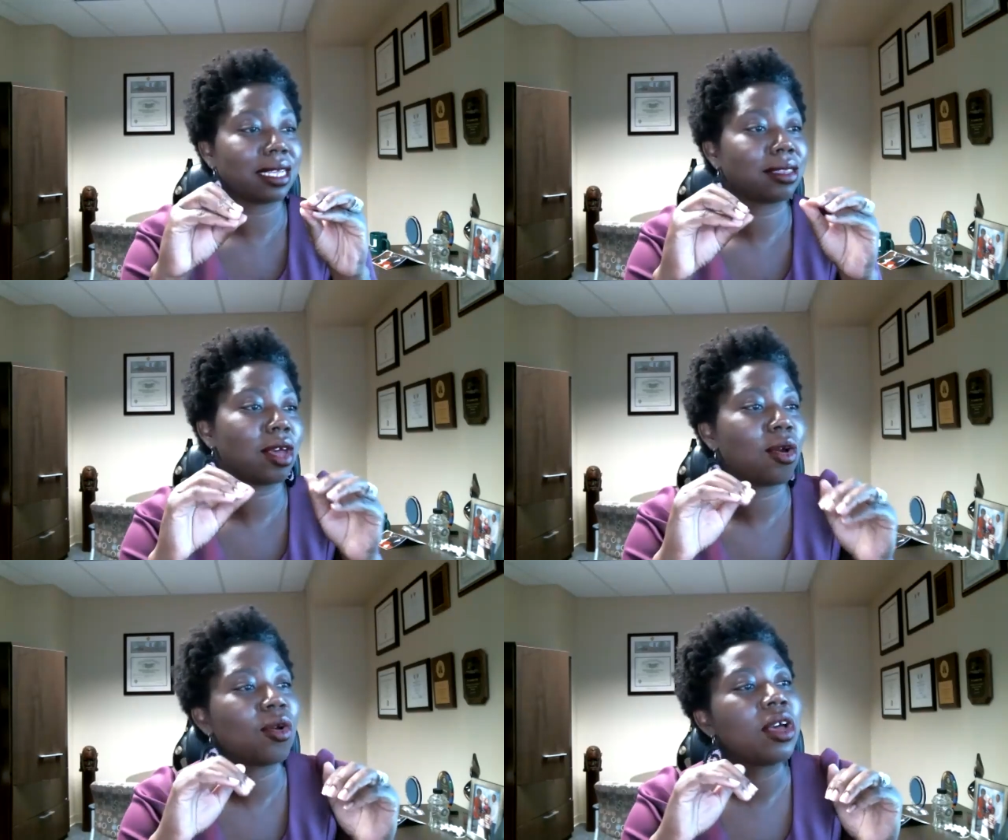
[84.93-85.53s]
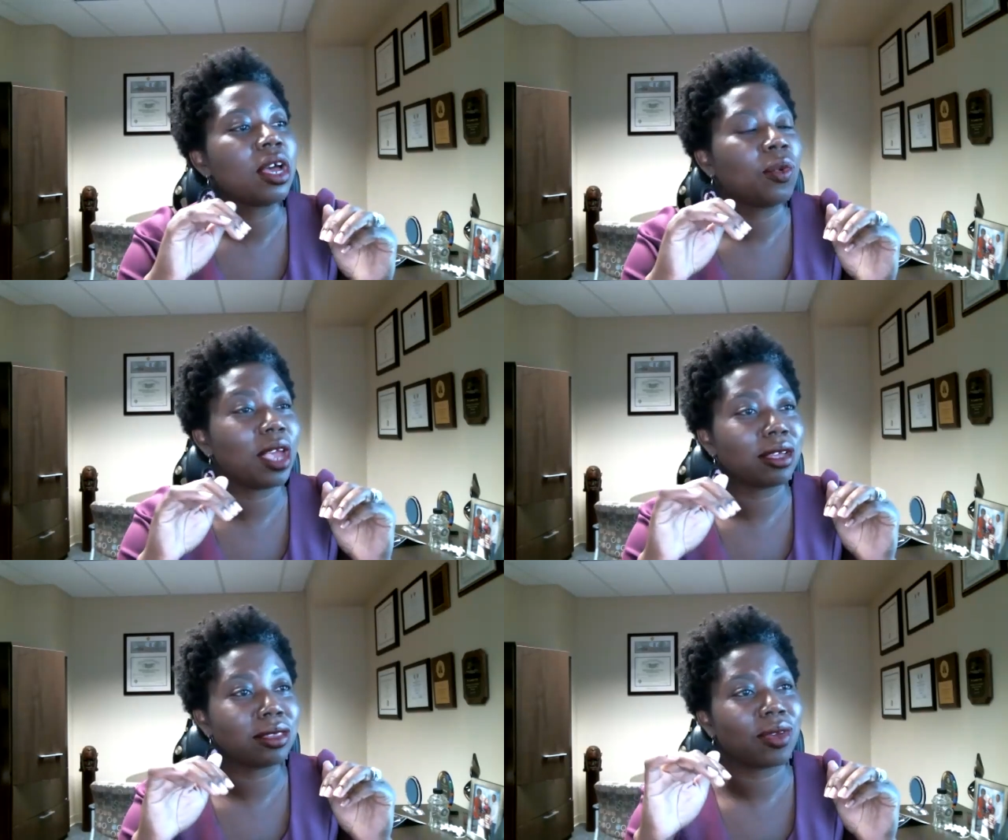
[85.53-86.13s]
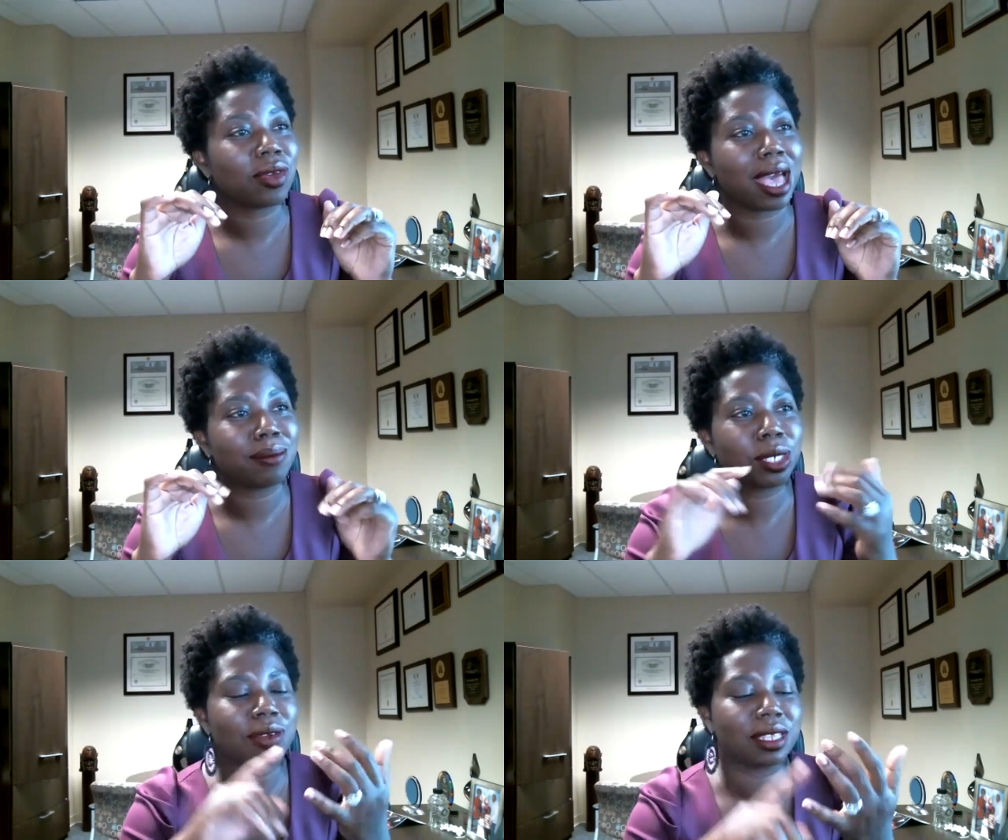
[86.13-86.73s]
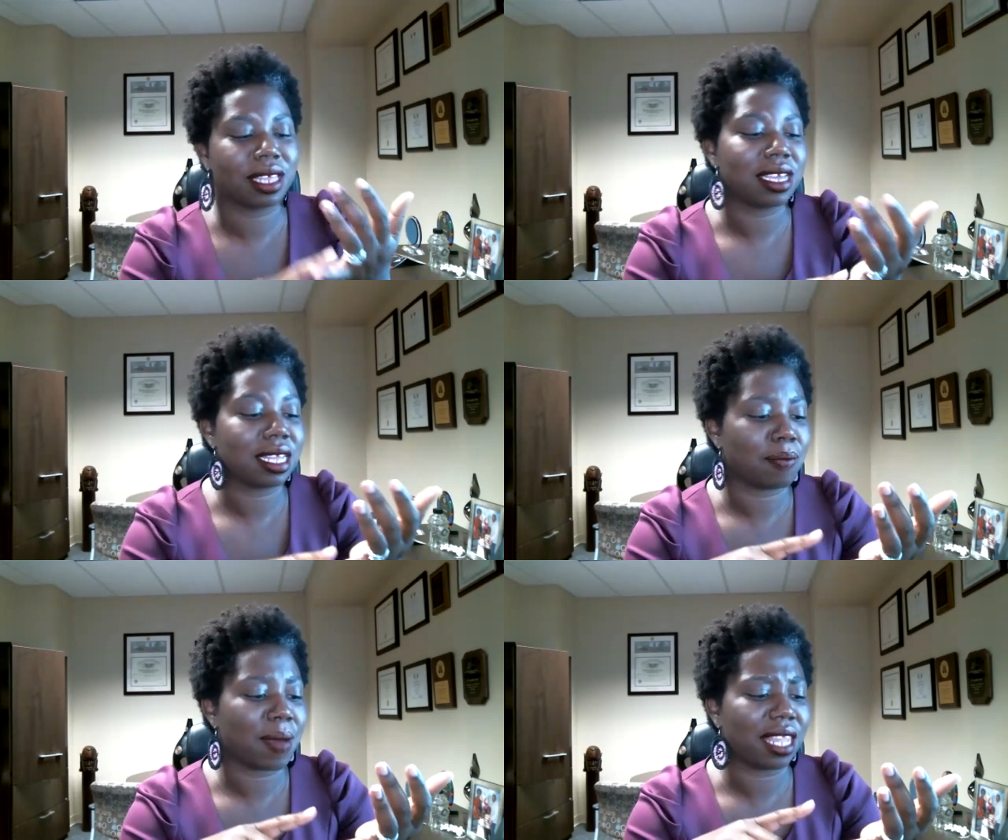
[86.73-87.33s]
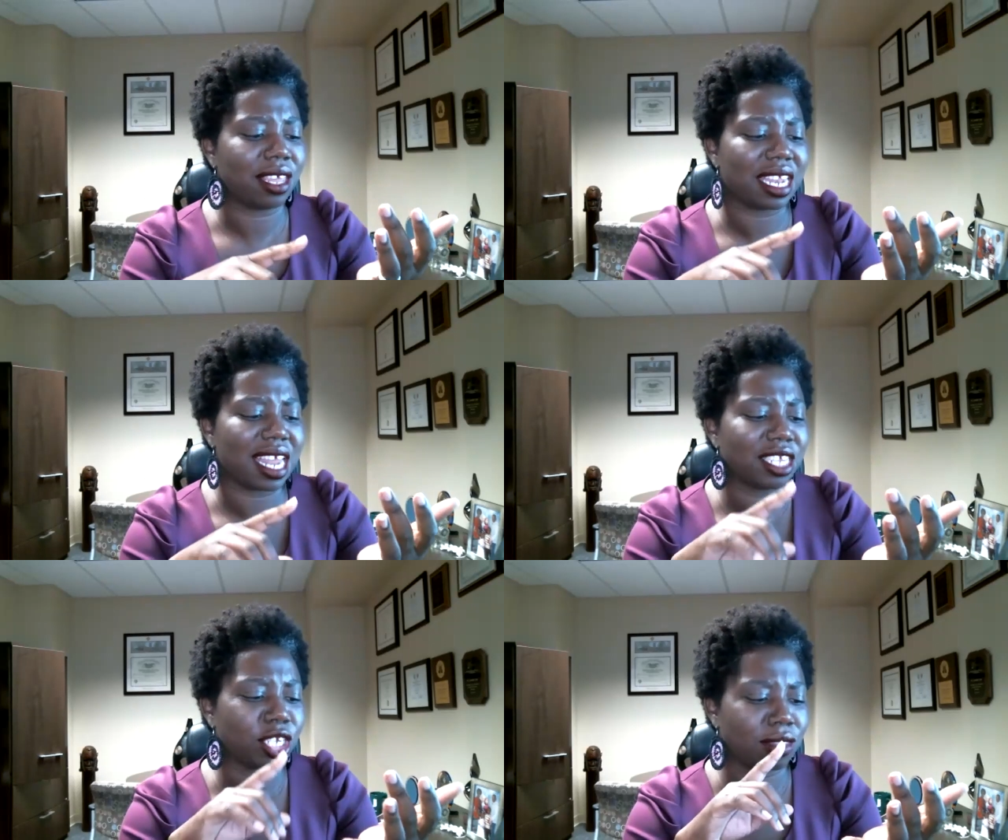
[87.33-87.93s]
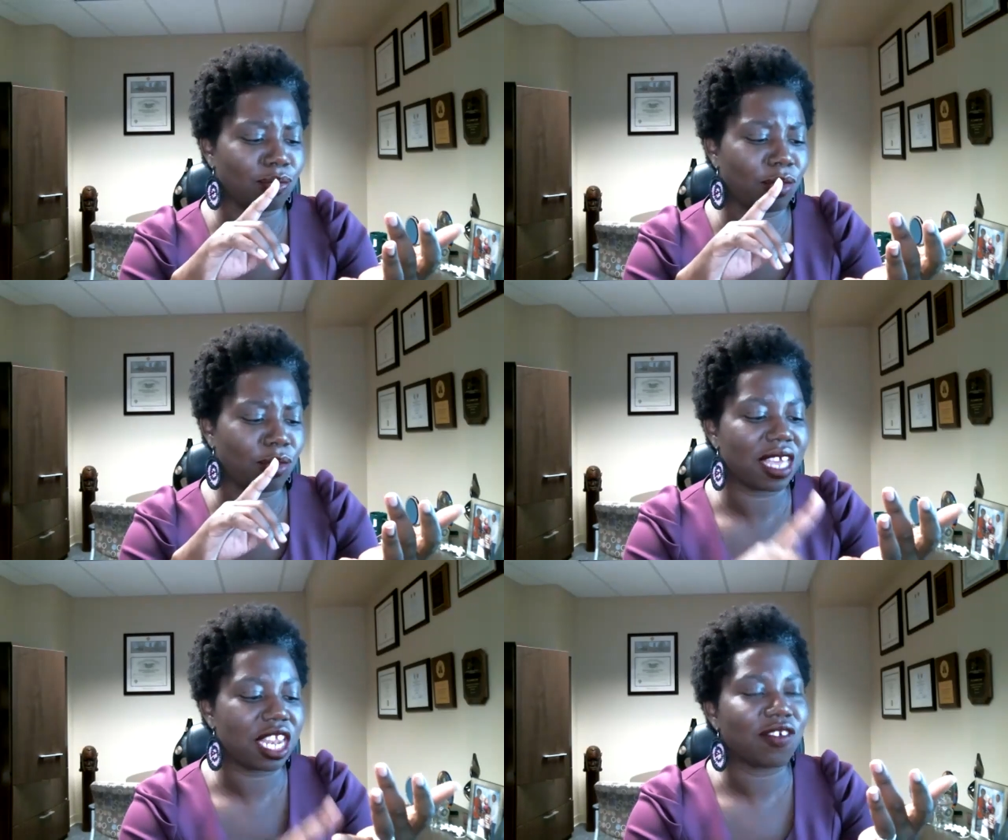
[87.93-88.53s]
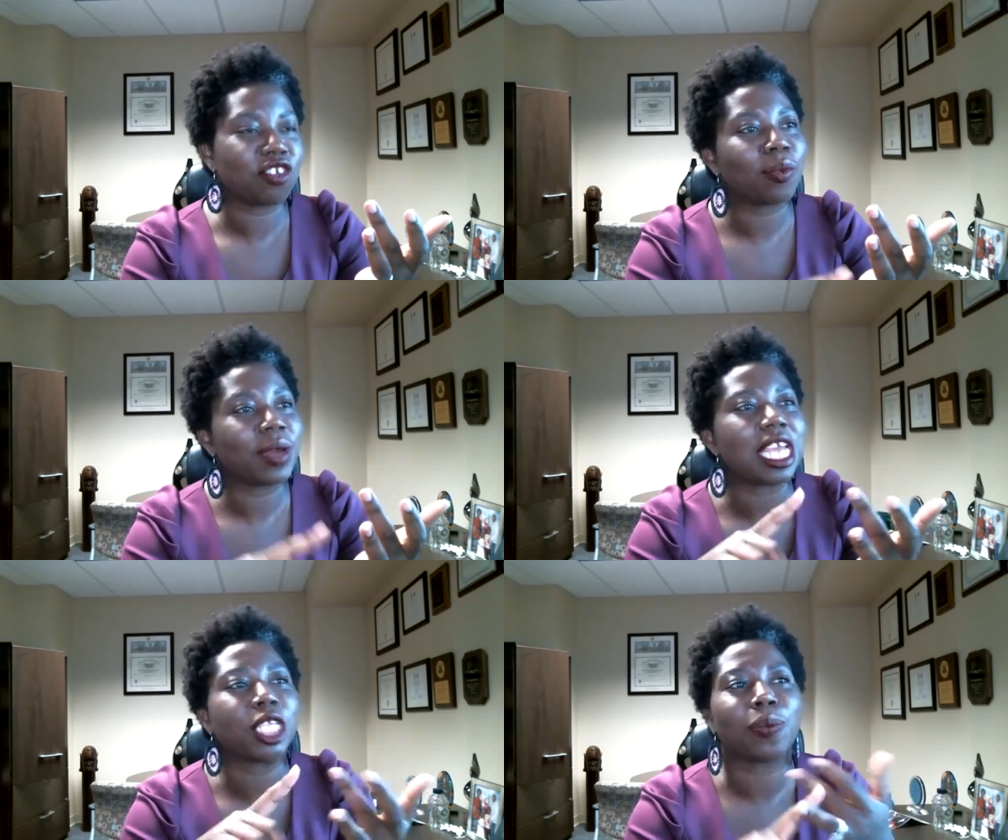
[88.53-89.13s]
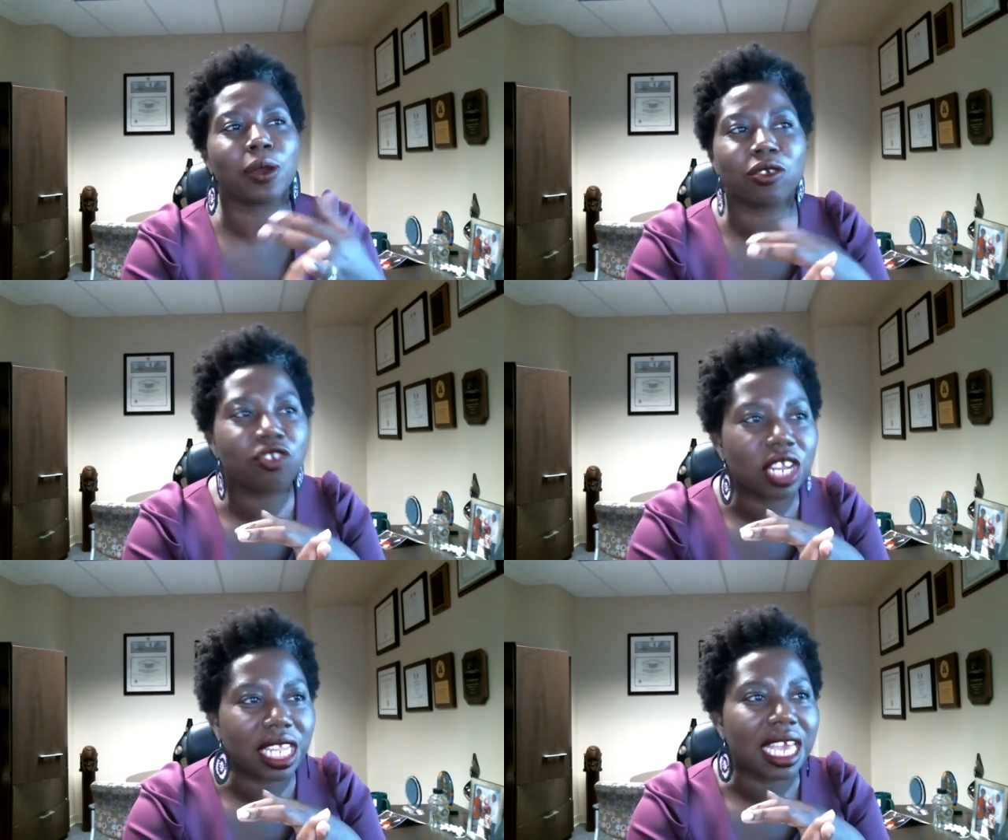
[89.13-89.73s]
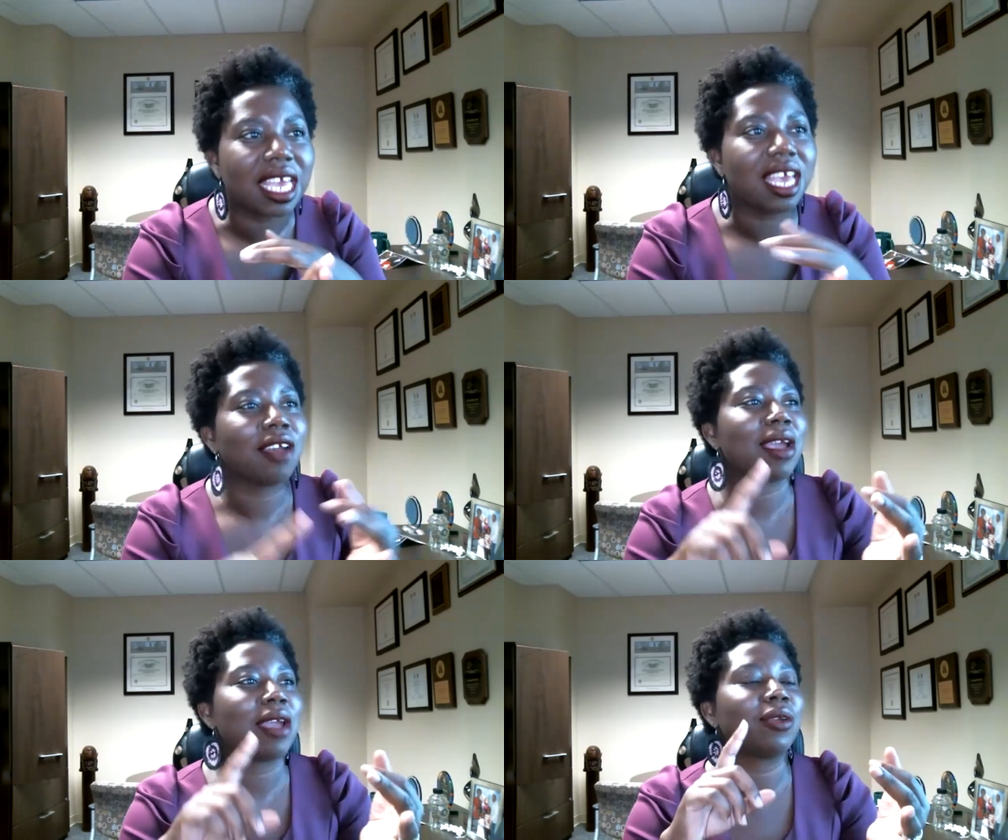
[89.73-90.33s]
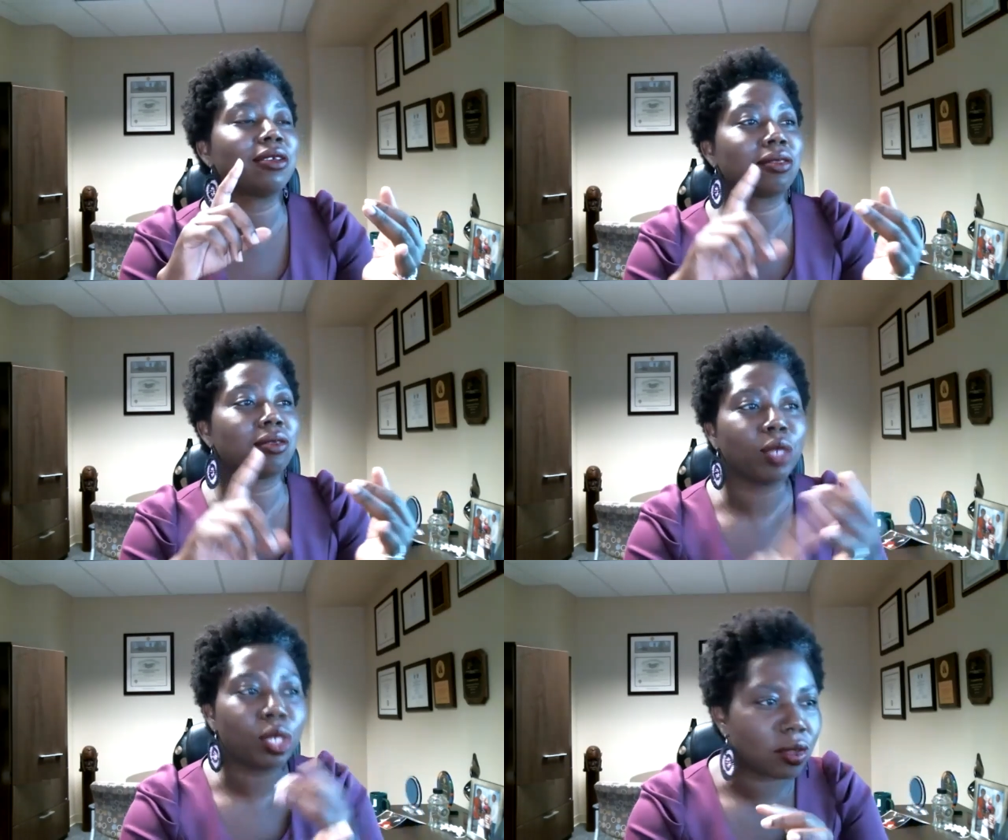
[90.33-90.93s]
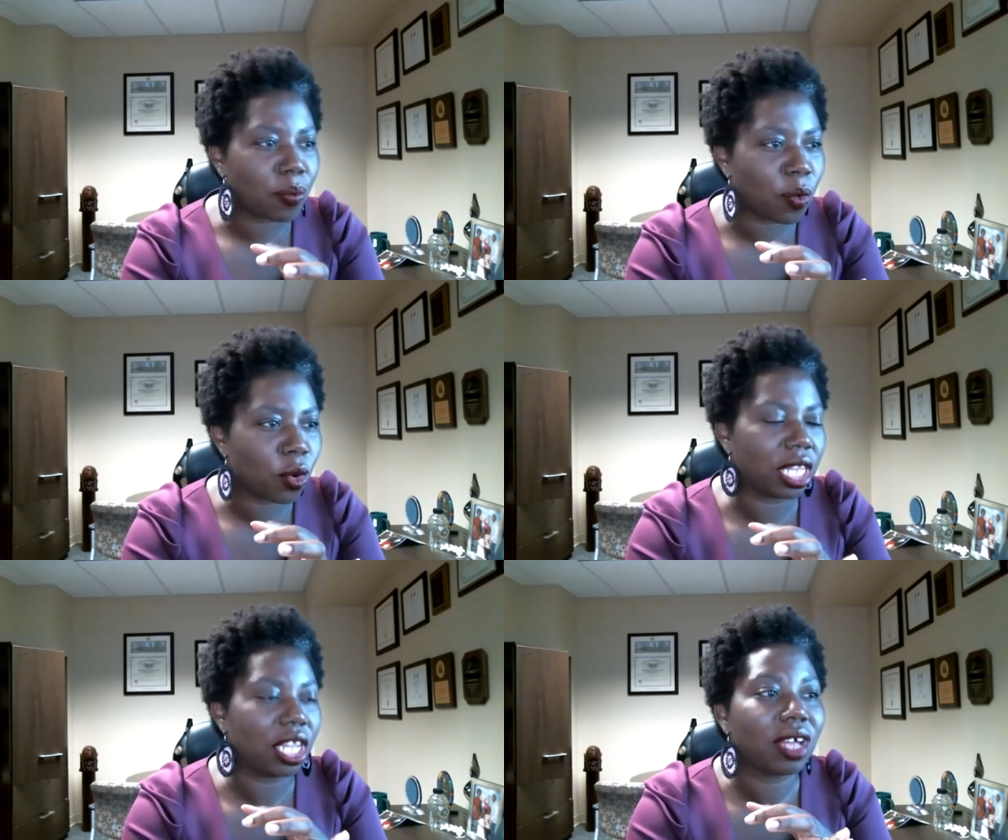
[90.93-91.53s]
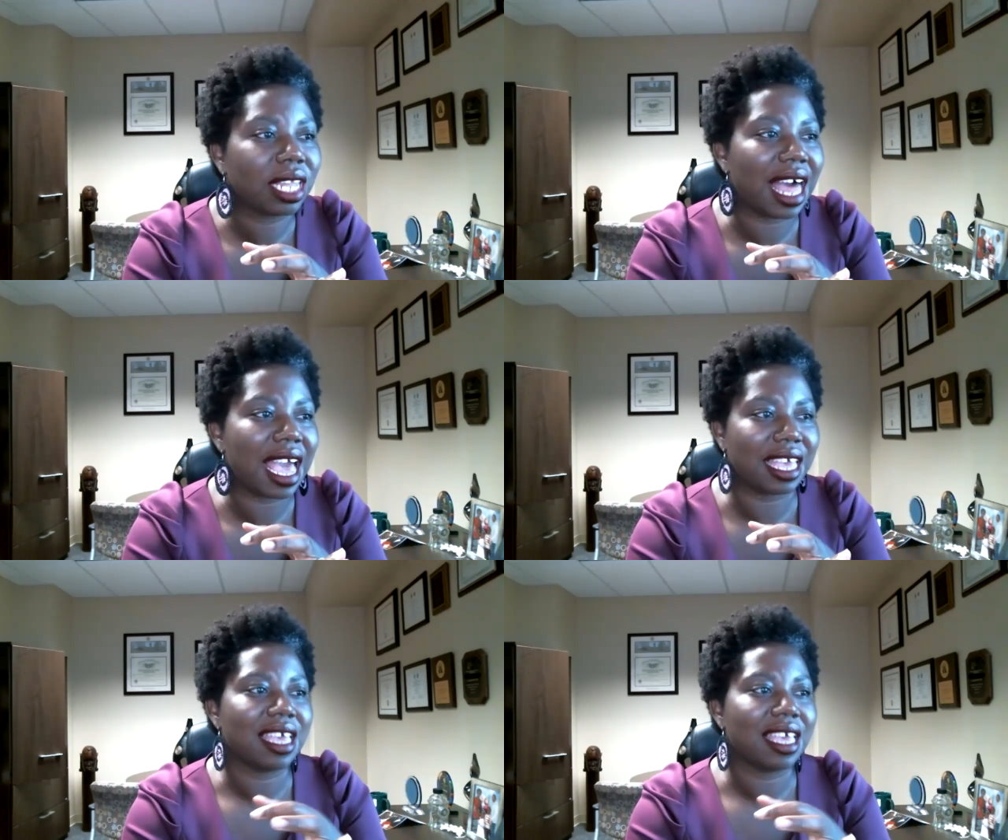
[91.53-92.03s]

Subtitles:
So we also capture resilience by looking not just within the individual, but interpersonally, right? What does social support look like?